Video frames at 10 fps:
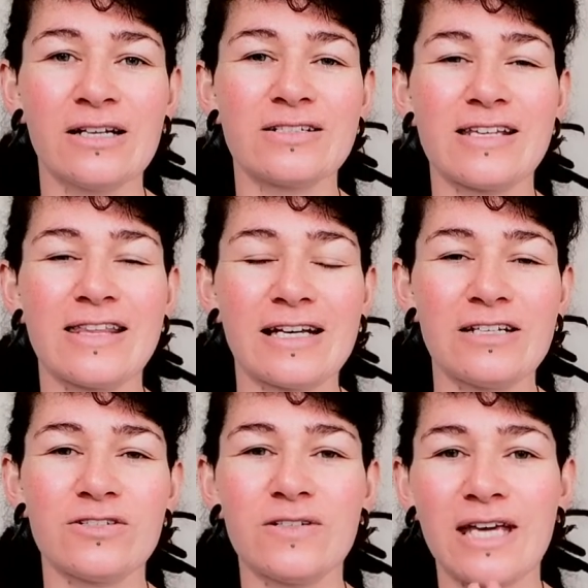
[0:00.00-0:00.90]
Because the thing
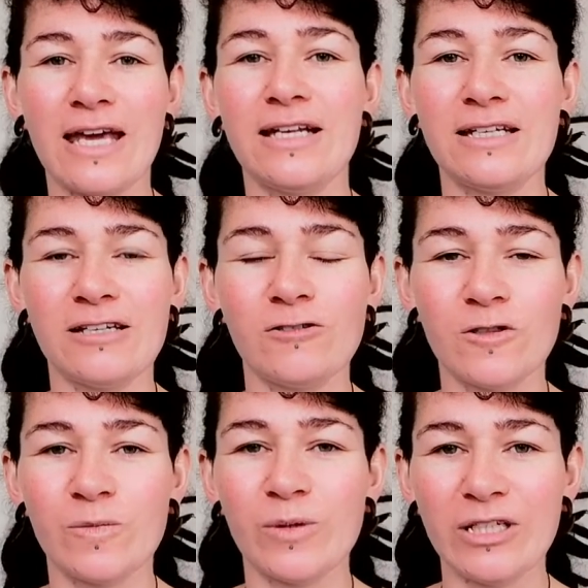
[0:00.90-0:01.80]
is, you can heal
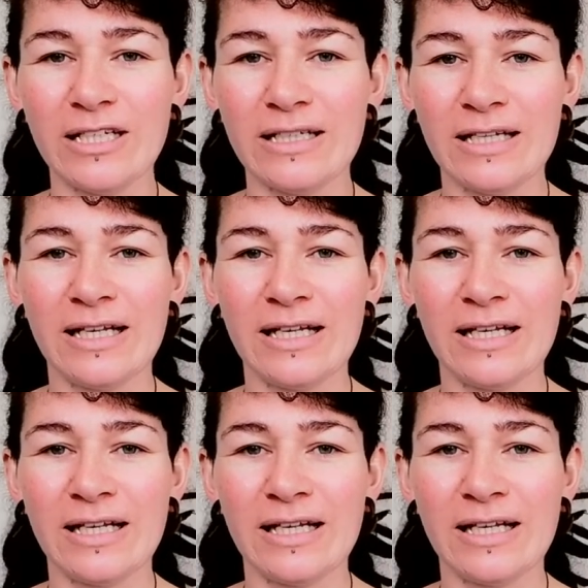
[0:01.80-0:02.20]
your body.